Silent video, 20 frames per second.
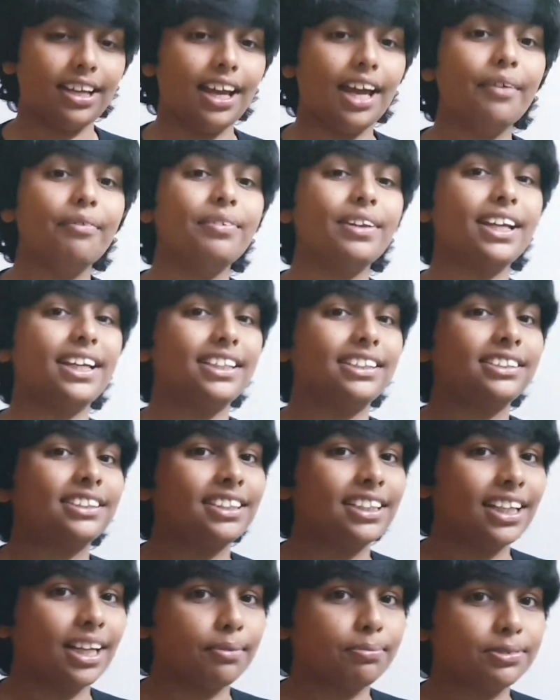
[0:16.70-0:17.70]
Every
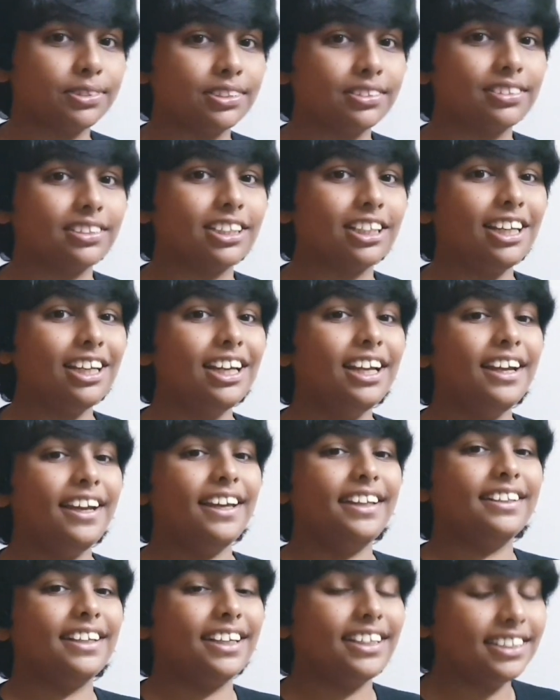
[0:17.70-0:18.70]
history episode
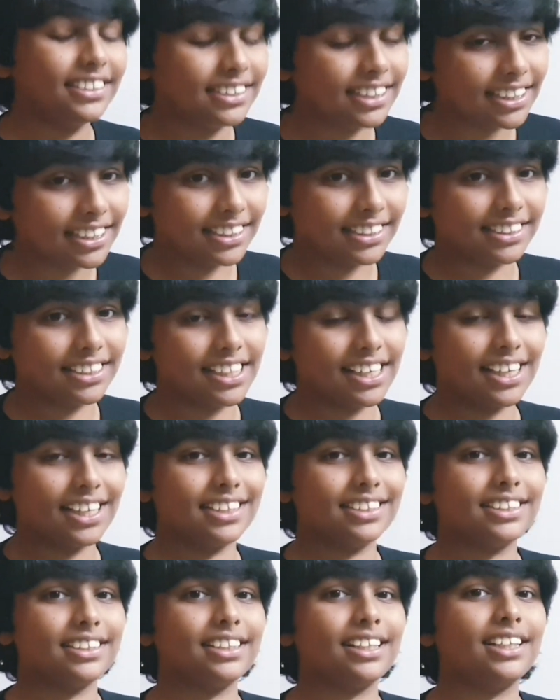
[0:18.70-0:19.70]
in the history
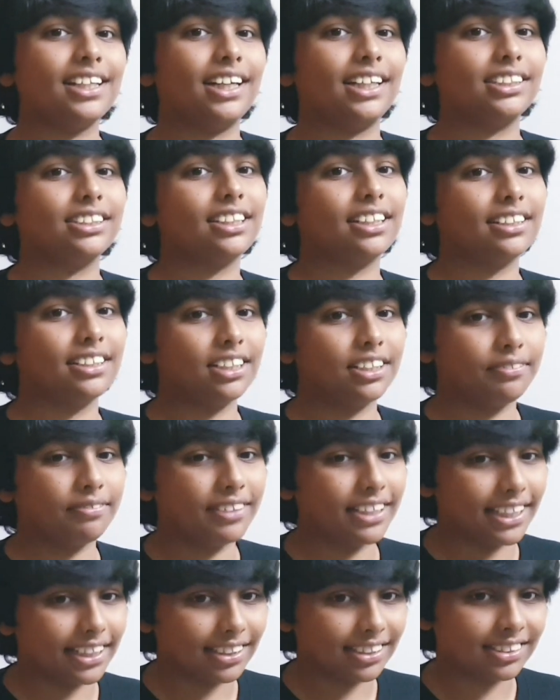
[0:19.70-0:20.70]
series in the last 100
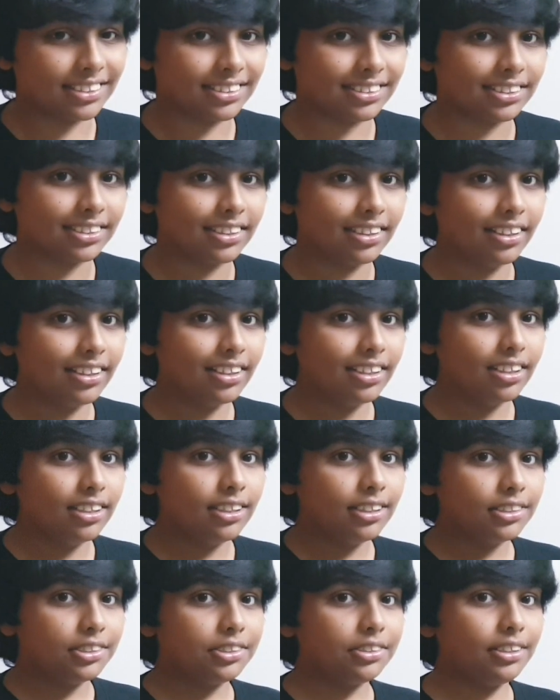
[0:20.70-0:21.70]
weeks.
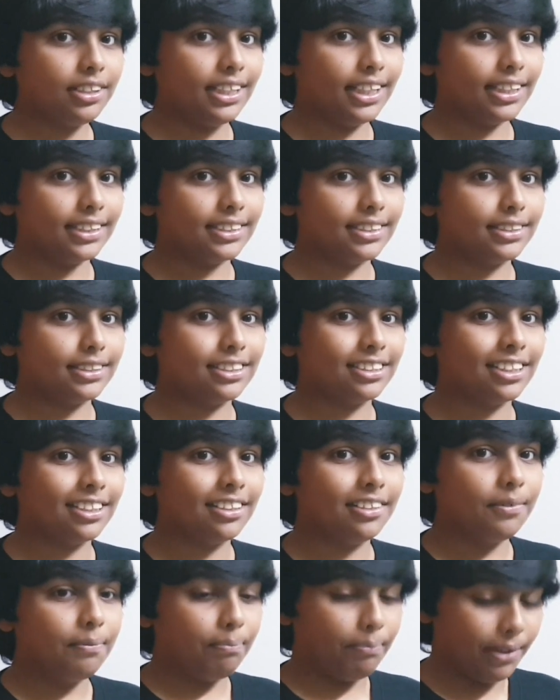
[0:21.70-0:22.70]
So let's
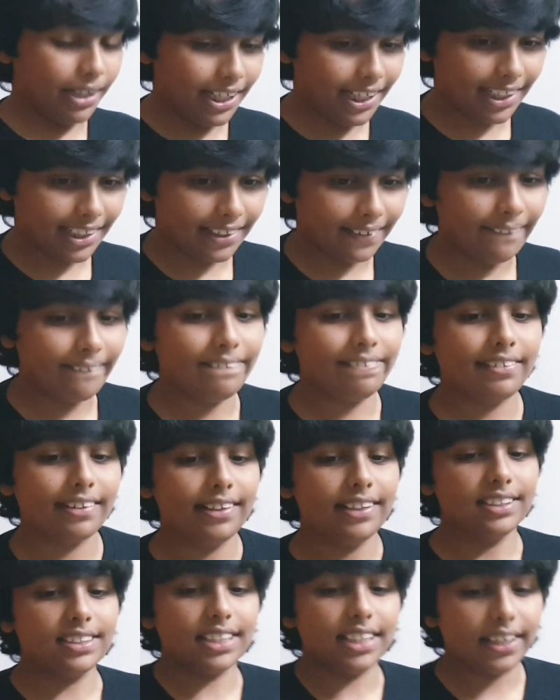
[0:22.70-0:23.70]
begin.
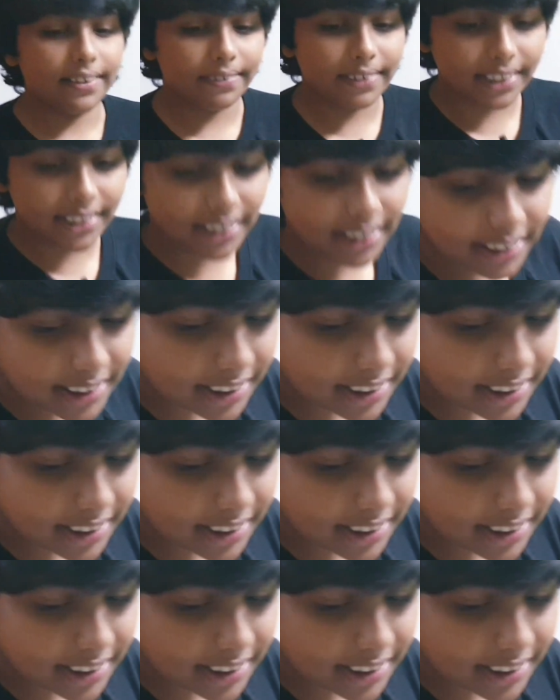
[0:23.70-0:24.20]
So everything